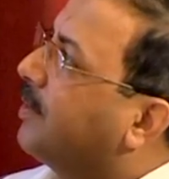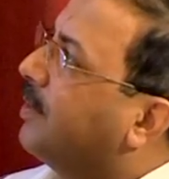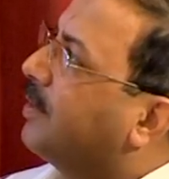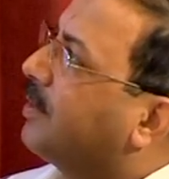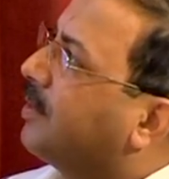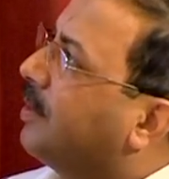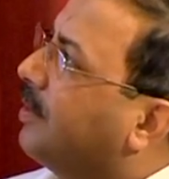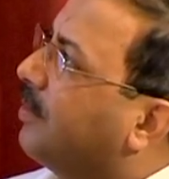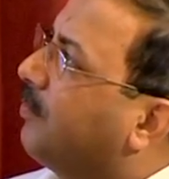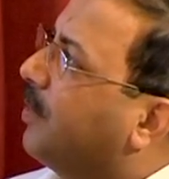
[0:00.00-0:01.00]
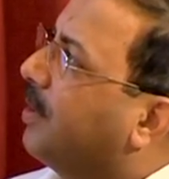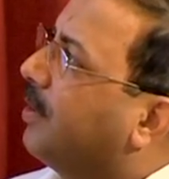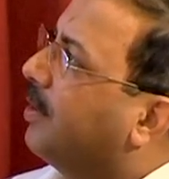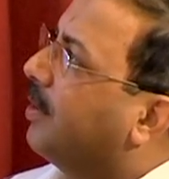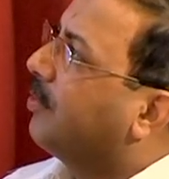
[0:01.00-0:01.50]
is very
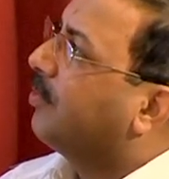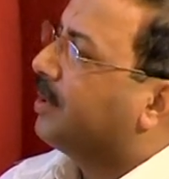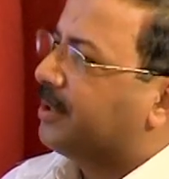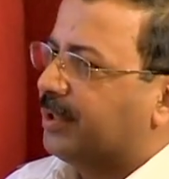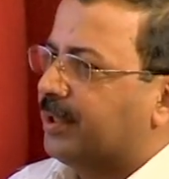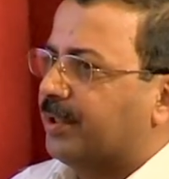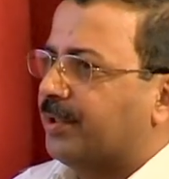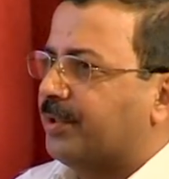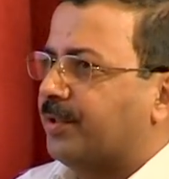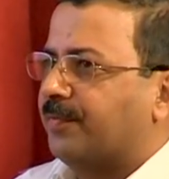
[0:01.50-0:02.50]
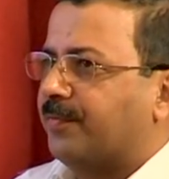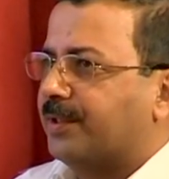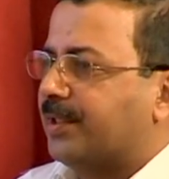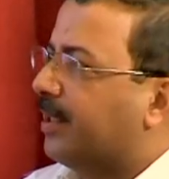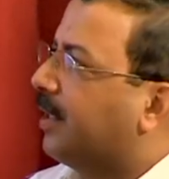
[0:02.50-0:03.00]
early to be changing the
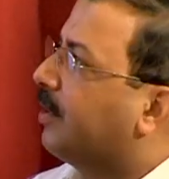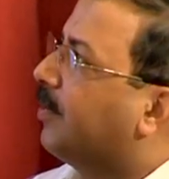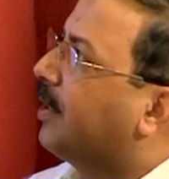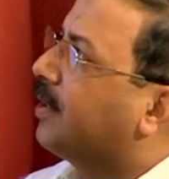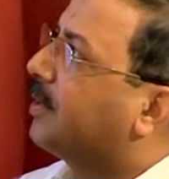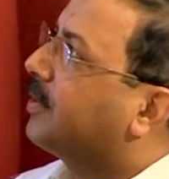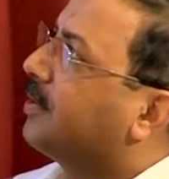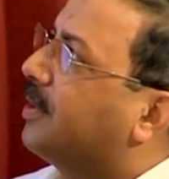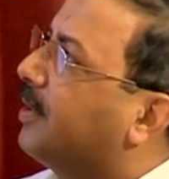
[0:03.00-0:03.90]
first line antibiotics.